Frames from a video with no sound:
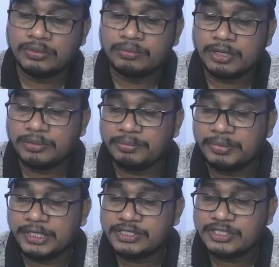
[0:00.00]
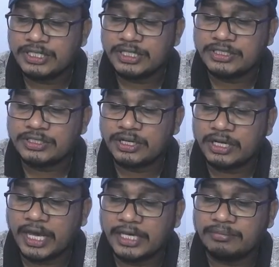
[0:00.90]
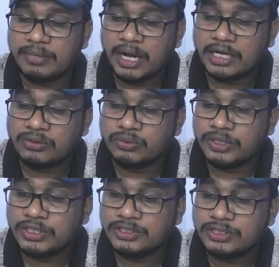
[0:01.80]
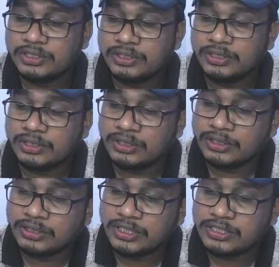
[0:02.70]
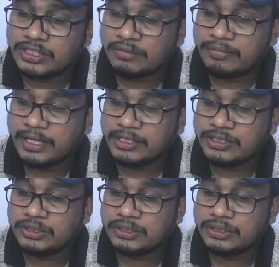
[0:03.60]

But B sees the time at which this event